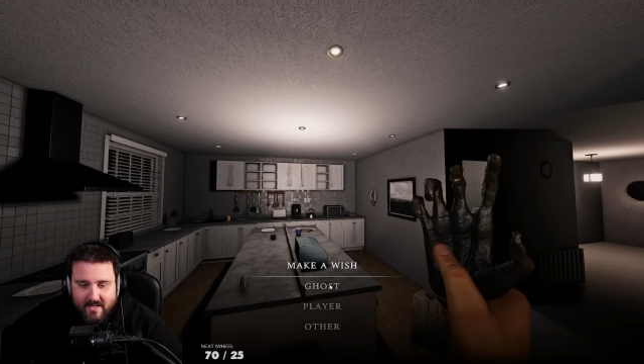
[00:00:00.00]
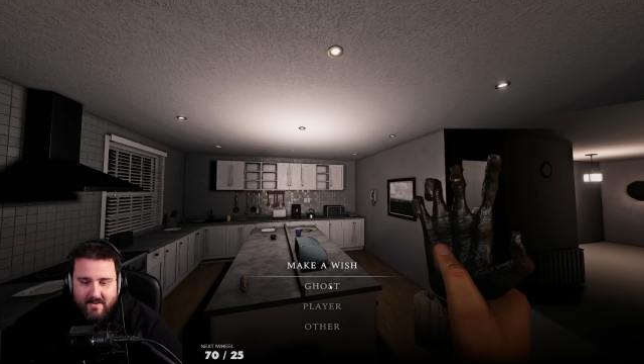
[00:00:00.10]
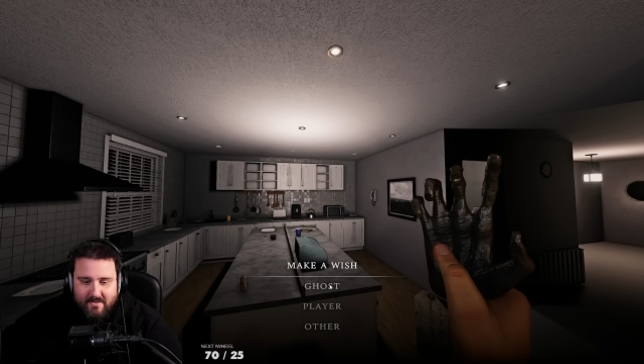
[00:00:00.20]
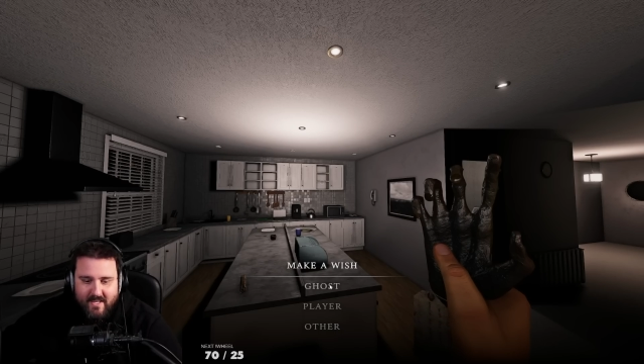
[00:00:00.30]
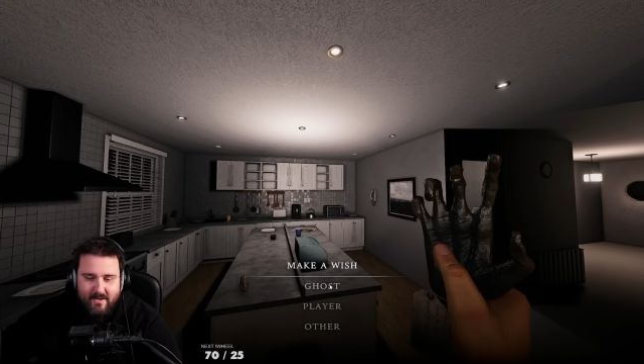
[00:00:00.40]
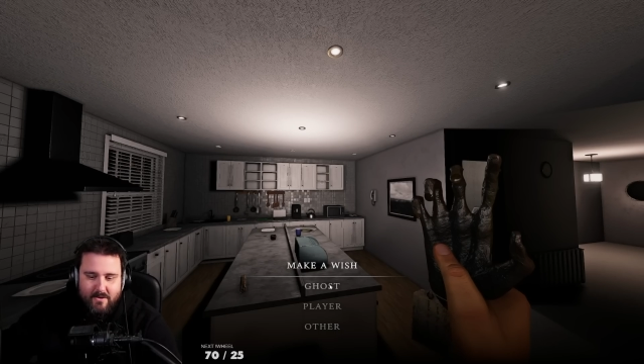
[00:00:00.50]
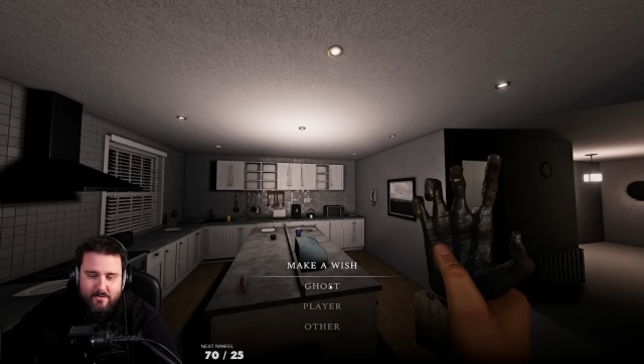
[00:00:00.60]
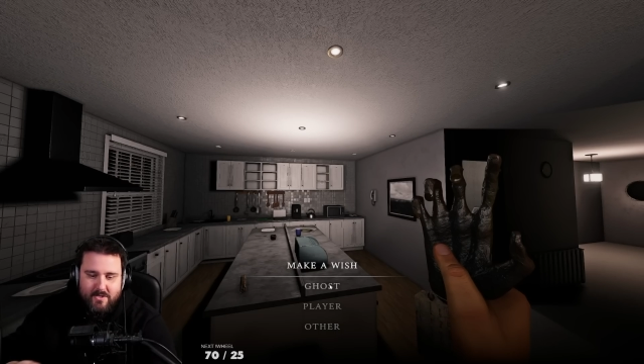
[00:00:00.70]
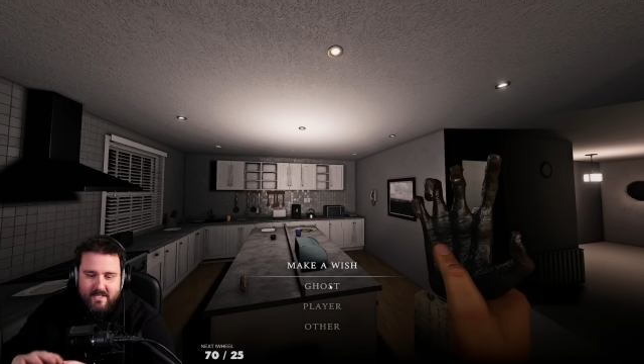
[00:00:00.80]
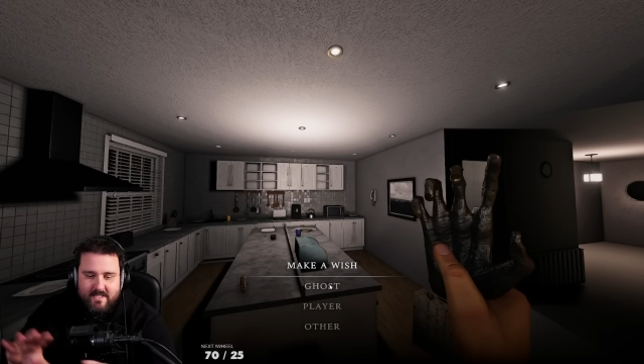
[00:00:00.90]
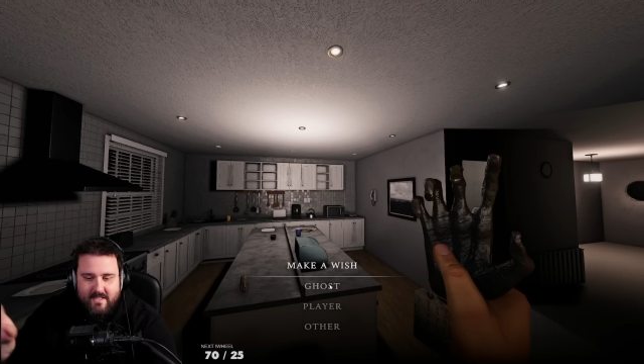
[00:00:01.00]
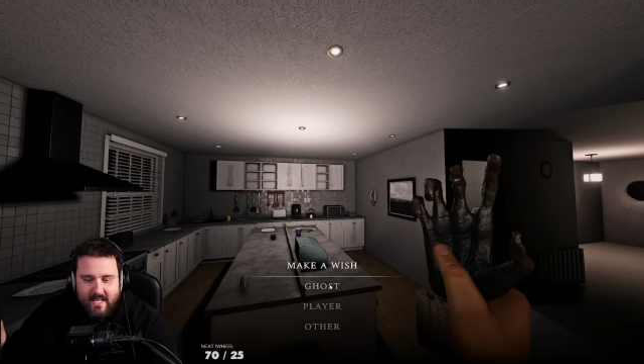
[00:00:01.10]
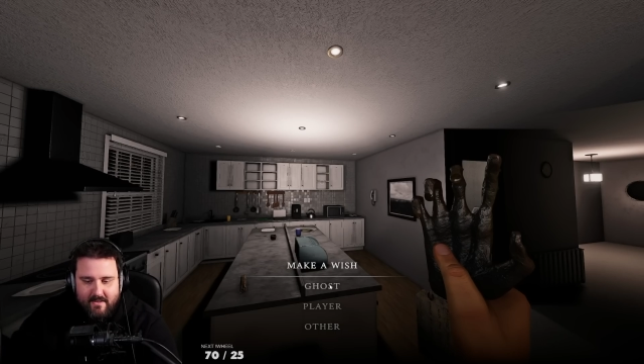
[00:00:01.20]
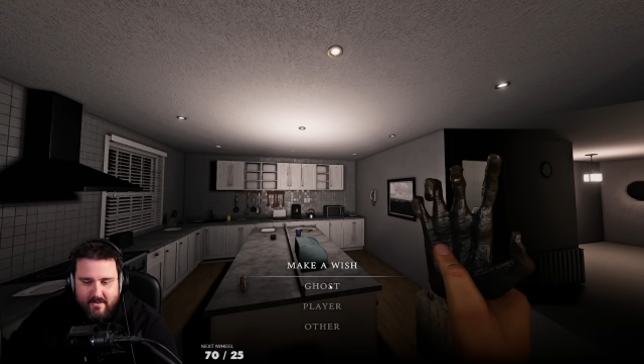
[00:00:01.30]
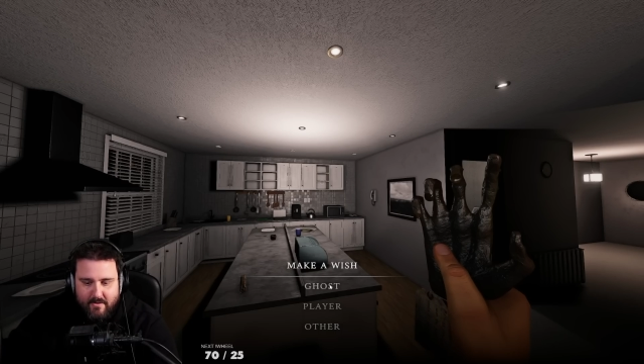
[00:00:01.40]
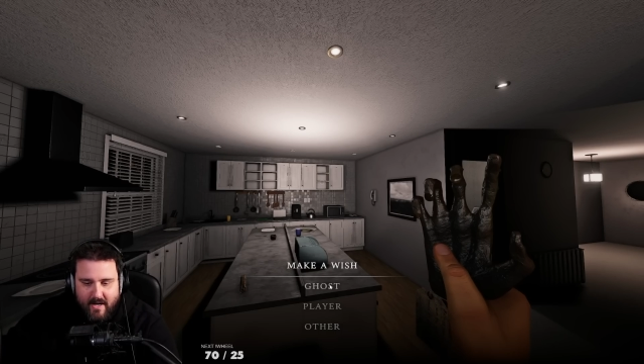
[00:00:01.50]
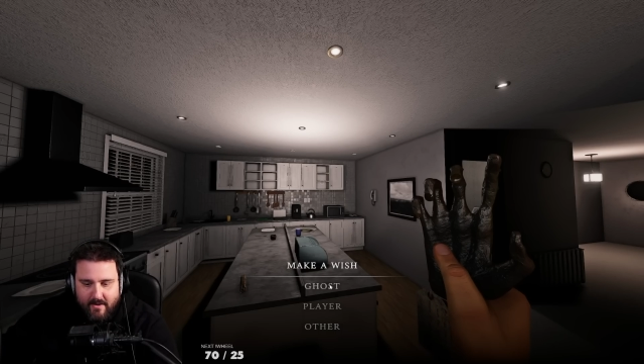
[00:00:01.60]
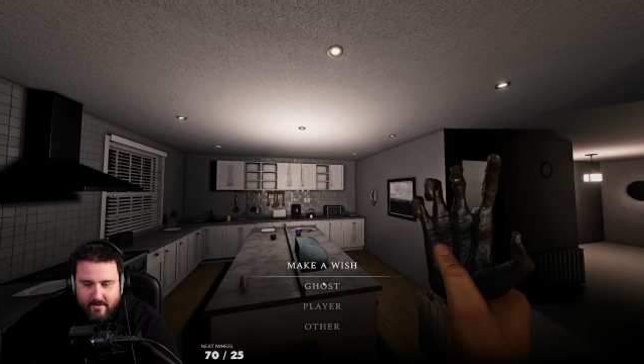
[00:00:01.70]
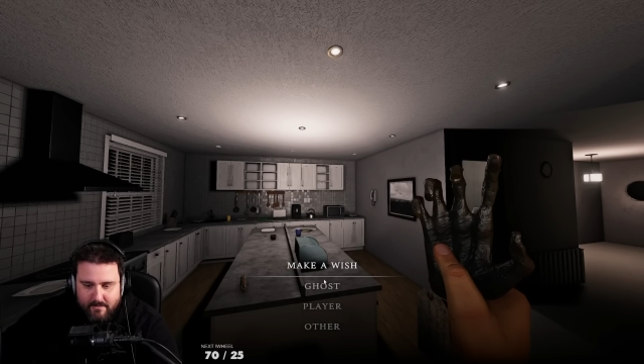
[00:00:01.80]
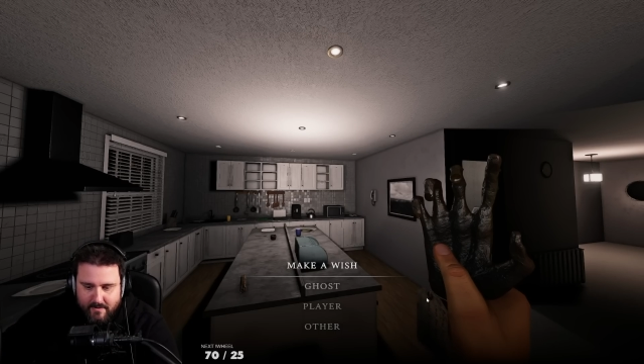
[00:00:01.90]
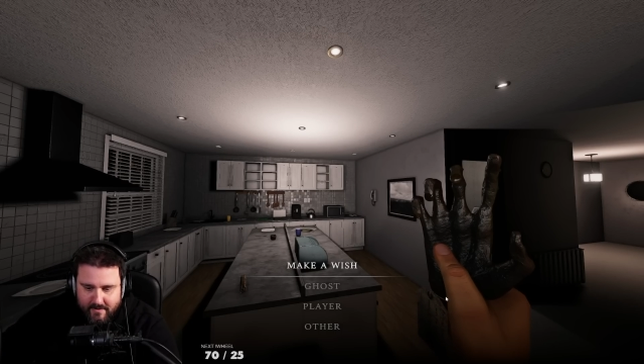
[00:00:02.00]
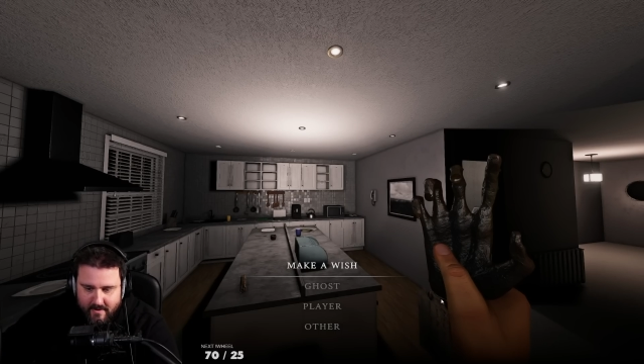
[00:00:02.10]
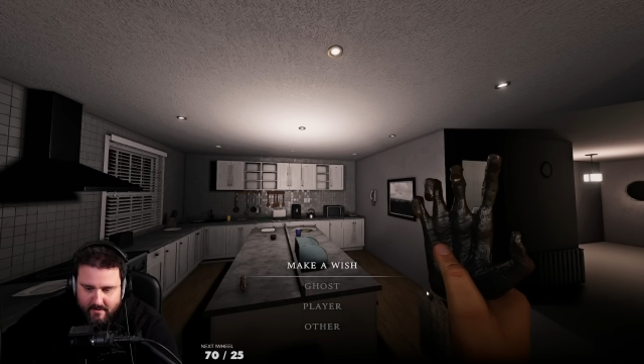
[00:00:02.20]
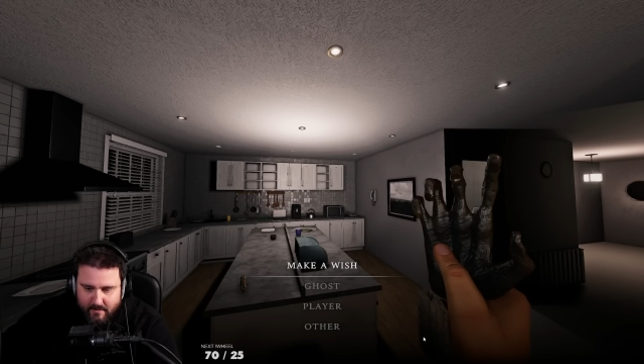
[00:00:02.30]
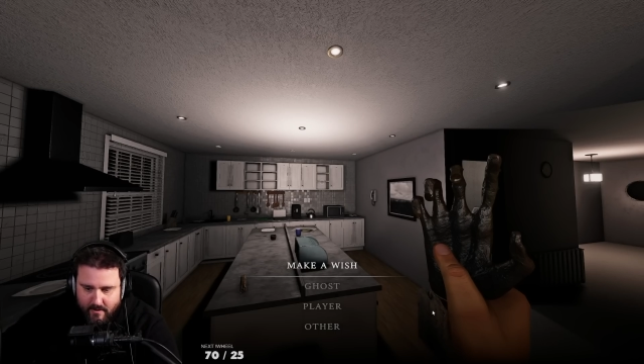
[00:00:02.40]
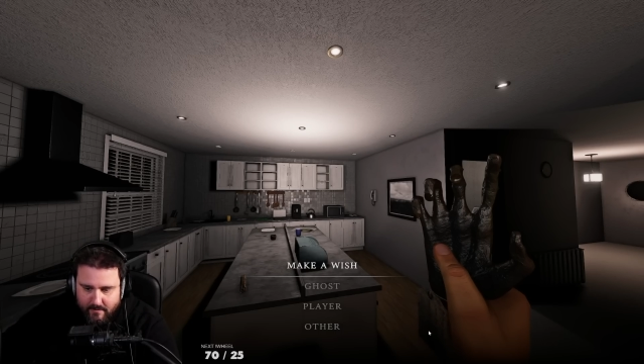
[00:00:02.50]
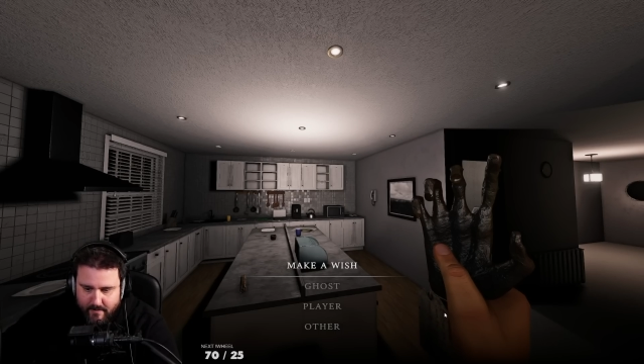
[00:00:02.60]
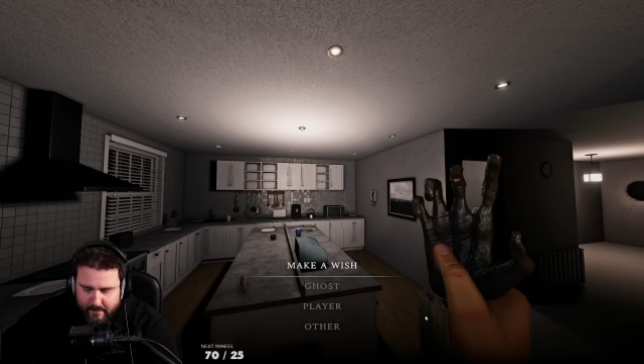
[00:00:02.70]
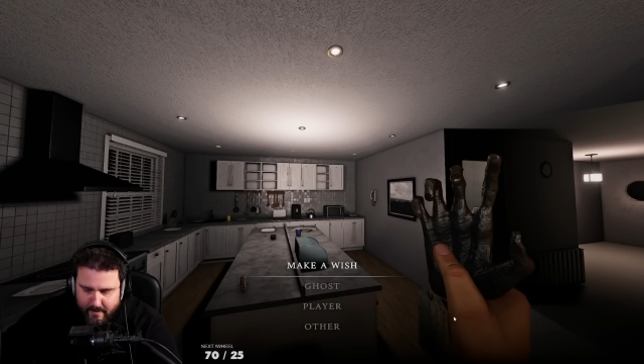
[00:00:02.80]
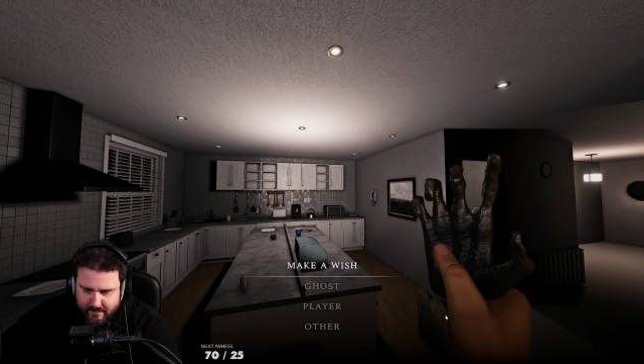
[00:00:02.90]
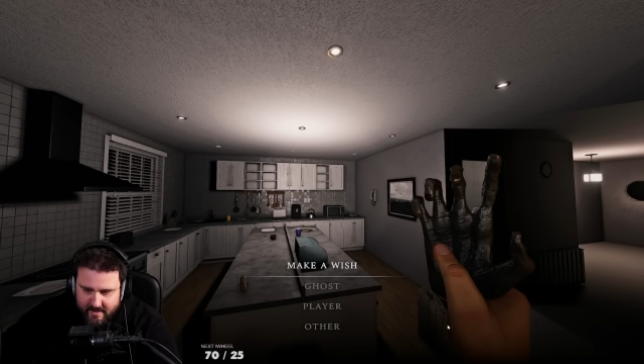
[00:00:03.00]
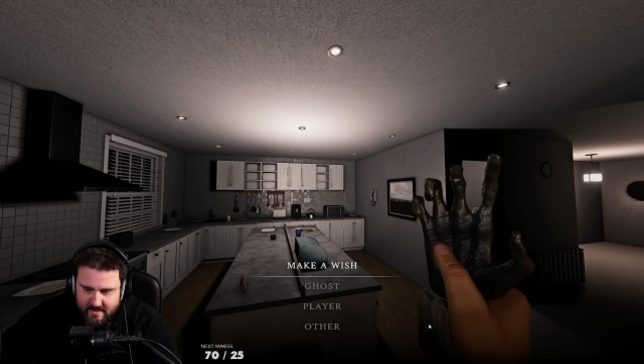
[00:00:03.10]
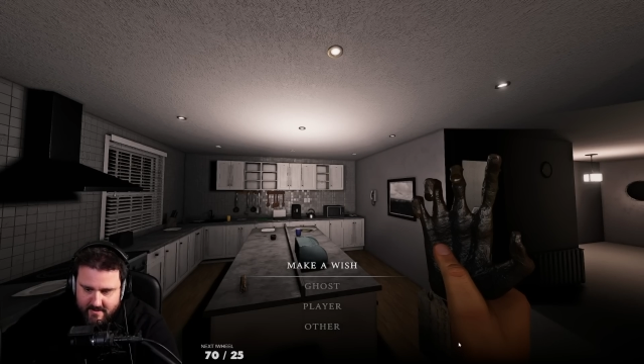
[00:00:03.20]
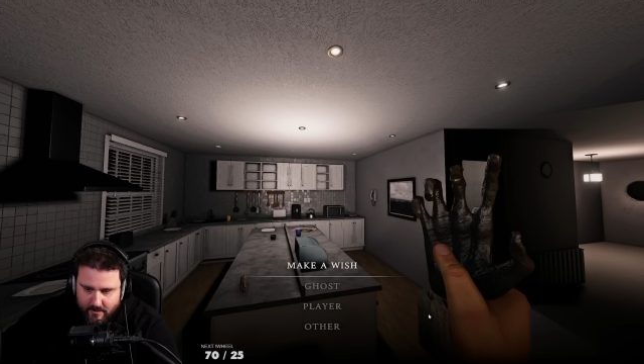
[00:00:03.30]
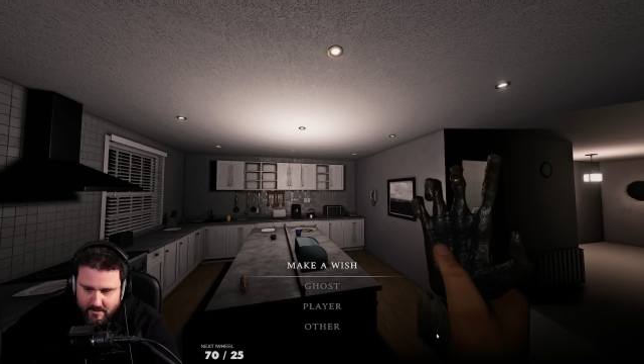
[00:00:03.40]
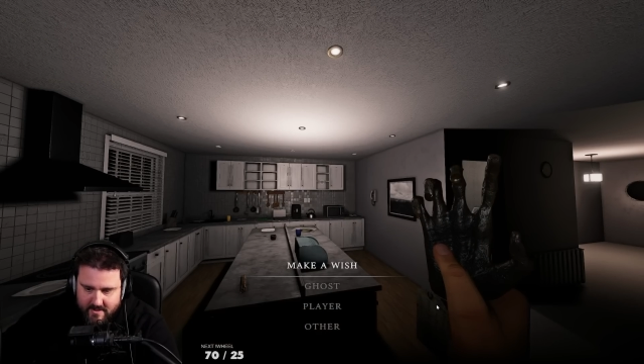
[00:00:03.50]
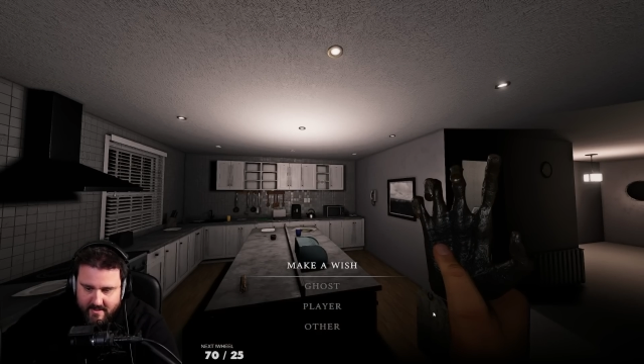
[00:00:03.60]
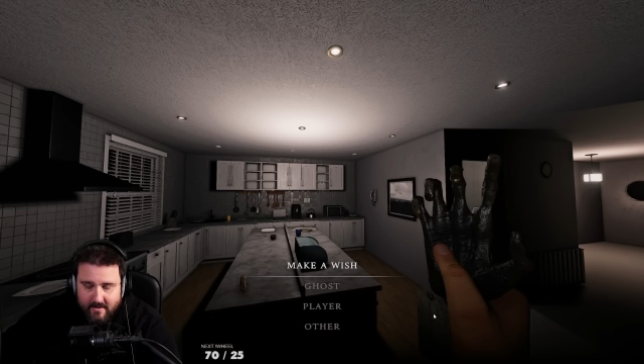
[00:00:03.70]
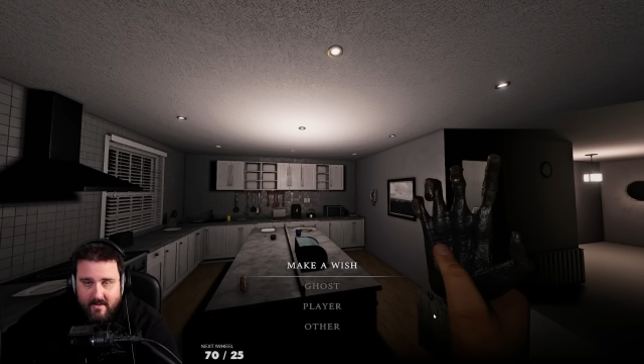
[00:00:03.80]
They are usually scattered around with with these notes here